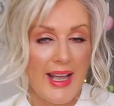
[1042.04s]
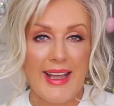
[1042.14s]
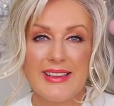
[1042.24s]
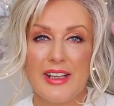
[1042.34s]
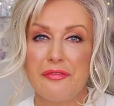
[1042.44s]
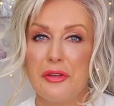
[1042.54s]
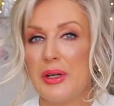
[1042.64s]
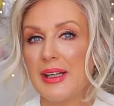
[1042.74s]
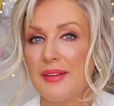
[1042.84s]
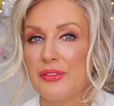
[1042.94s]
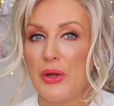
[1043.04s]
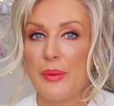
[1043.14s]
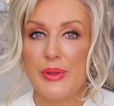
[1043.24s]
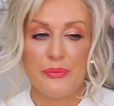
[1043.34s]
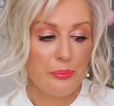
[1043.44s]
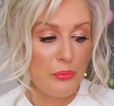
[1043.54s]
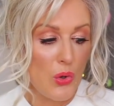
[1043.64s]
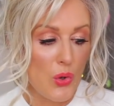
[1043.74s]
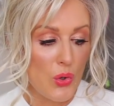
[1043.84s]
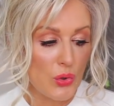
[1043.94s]
And I feel like I've got a bit
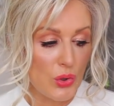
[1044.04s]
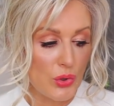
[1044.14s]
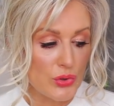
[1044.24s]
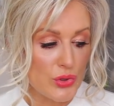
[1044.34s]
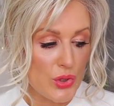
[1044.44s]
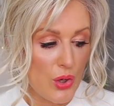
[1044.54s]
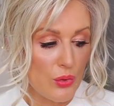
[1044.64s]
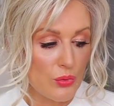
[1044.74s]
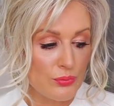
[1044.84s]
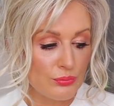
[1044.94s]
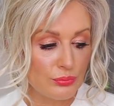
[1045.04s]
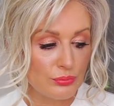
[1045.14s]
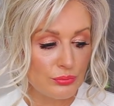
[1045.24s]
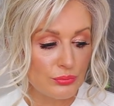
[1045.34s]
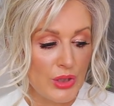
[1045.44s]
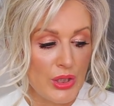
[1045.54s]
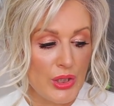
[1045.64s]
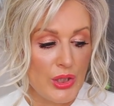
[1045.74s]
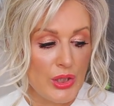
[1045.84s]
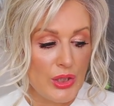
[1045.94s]
more control.
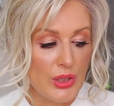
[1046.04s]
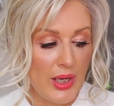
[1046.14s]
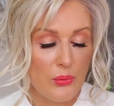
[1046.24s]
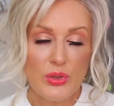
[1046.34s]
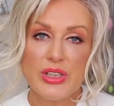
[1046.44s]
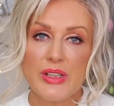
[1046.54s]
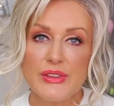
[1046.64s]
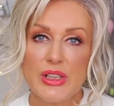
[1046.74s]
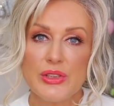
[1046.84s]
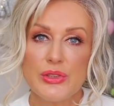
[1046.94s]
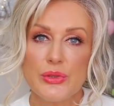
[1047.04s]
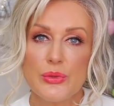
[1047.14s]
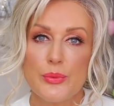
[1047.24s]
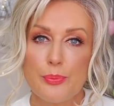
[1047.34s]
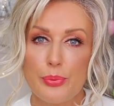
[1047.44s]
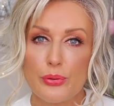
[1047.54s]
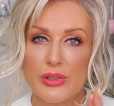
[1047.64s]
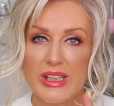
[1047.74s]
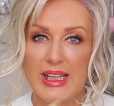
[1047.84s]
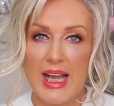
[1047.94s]
I wonder if they do
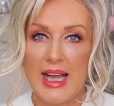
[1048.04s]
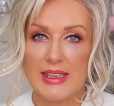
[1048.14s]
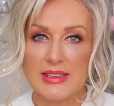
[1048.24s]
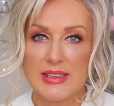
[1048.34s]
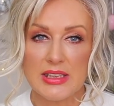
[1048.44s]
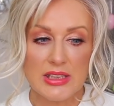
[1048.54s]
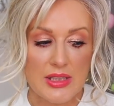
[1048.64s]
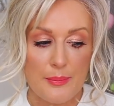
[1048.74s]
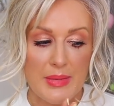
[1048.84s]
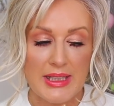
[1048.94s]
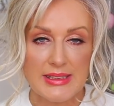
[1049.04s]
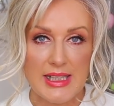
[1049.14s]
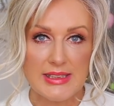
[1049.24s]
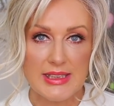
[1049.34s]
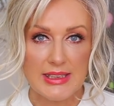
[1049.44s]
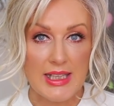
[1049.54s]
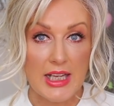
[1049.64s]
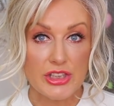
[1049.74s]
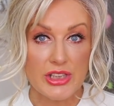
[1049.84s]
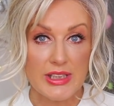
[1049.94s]
pre-cut magnetic
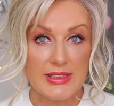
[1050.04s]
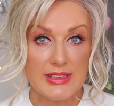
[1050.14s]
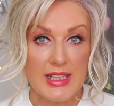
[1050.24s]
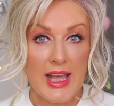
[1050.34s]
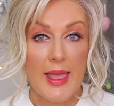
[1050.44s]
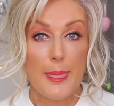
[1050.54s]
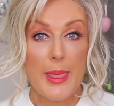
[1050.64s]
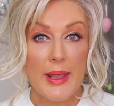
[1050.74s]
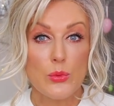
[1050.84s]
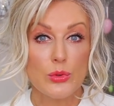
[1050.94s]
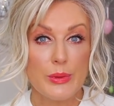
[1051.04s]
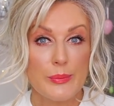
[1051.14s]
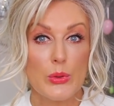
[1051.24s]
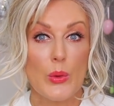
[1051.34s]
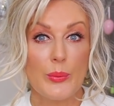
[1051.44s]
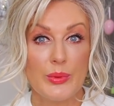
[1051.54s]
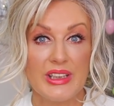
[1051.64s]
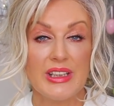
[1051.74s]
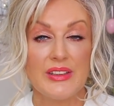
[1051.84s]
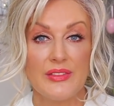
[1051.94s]
lashes. They would be
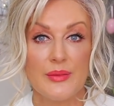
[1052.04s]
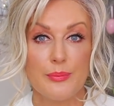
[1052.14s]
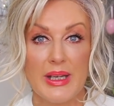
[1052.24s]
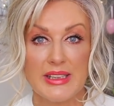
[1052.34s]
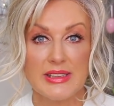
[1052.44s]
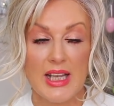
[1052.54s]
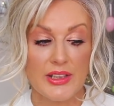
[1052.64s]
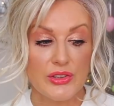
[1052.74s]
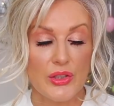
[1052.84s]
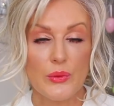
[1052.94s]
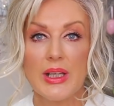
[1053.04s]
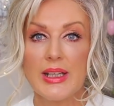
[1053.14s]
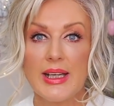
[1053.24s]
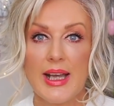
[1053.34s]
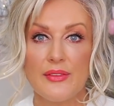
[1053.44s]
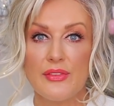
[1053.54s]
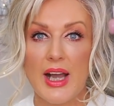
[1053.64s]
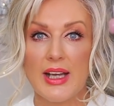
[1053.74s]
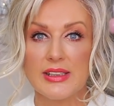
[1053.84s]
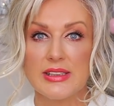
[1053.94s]
probably even better. You know, like I have
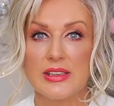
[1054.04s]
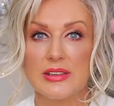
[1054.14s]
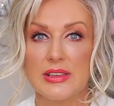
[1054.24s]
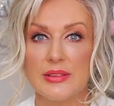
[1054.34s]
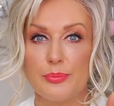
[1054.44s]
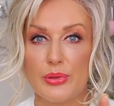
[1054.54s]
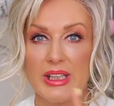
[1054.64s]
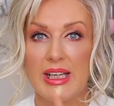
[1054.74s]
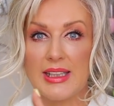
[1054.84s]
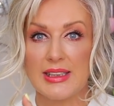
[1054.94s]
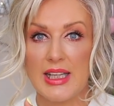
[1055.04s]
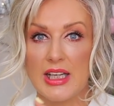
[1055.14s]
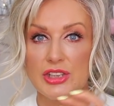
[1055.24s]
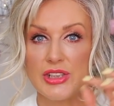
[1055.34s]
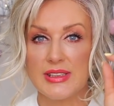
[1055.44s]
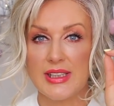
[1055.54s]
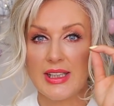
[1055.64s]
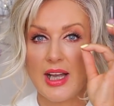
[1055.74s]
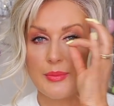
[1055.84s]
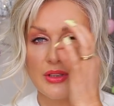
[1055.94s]
Ardell pre-cut lashes, they
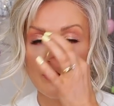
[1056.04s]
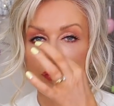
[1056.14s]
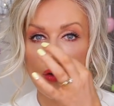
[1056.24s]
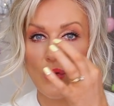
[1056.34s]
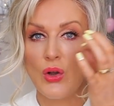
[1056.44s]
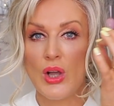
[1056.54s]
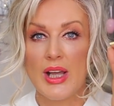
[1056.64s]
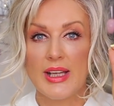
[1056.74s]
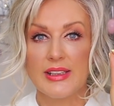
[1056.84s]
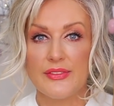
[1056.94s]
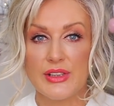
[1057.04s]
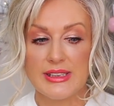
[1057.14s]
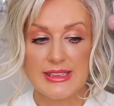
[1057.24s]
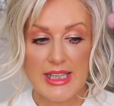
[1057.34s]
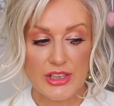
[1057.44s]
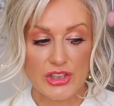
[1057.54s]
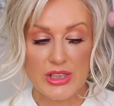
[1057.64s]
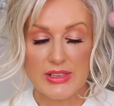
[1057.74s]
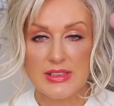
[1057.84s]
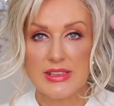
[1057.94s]
come in four different
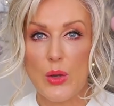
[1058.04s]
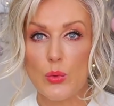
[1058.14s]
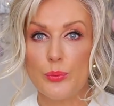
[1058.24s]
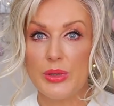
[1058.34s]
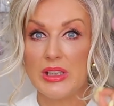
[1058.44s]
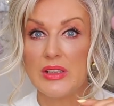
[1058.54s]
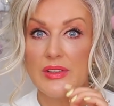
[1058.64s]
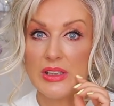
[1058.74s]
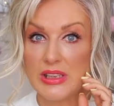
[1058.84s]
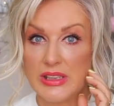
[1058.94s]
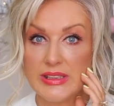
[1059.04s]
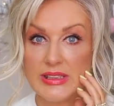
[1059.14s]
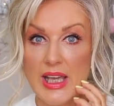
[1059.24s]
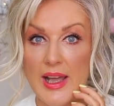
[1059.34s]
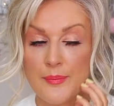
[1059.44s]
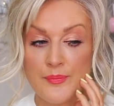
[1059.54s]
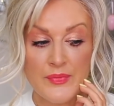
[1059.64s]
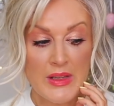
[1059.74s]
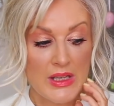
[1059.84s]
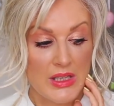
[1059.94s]
sections. That would be even easier
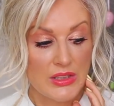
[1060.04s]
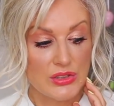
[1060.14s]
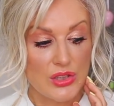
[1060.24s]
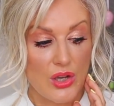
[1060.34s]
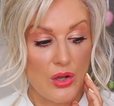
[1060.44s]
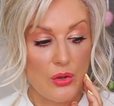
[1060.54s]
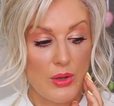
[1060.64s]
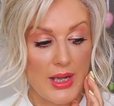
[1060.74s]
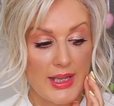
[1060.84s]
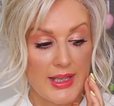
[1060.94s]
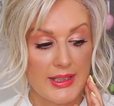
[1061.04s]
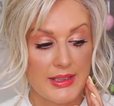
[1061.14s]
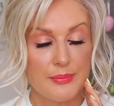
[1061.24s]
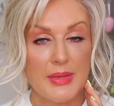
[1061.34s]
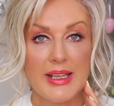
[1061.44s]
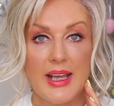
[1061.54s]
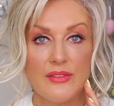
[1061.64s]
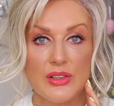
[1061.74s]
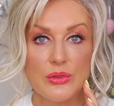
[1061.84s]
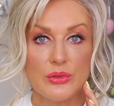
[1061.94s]
so I might
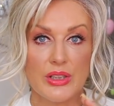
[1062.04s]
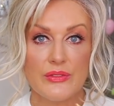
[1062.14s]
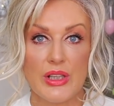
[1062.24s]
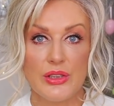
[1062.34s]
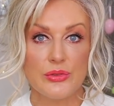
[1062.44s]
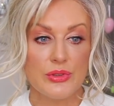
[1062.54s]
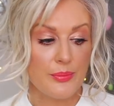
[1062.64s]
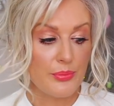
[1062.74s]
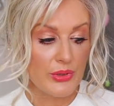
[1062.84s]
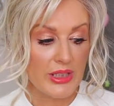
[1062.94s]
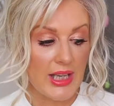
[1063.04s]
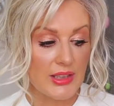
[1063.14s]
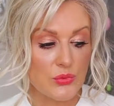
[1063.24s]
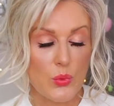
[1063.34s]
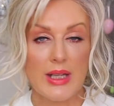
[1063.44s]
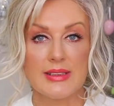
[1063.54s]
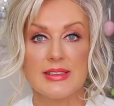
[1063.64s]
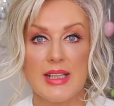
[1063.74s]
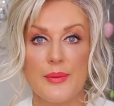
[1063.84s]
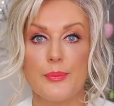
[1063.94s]
have a look if they do the pre-cut
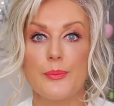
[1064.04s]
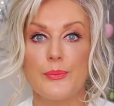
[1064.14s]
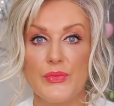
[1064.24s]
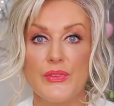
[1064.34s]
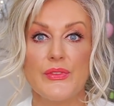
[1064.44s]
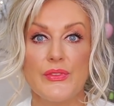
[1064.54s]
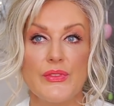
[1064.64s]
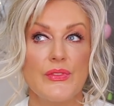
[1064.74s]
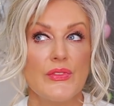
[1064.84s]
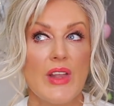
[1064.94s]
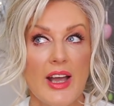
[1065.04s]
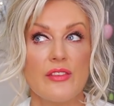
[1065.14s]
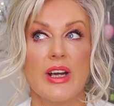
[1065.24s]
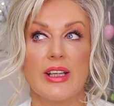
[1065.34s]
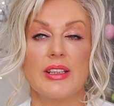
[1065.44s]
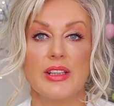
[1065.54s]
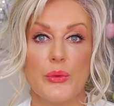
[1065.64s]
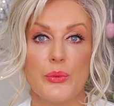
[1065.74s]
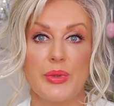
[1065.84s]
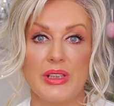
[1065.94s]
ones. They, I reckon they
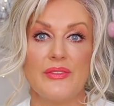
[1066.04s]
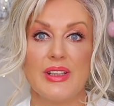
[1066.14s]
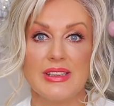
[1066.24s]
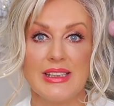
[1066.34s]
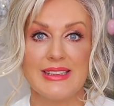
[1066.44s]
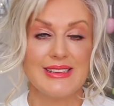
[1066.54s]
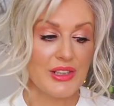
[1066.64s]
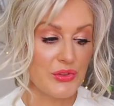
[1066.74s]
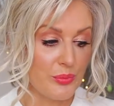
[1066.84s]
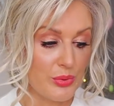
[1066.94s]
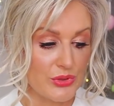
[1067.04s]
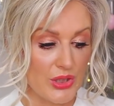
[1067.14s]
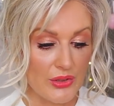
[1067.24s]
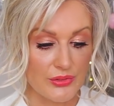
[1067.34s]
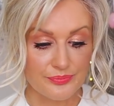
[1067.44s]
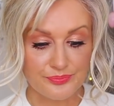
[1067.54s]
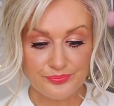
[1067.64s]
would be even easier to put on.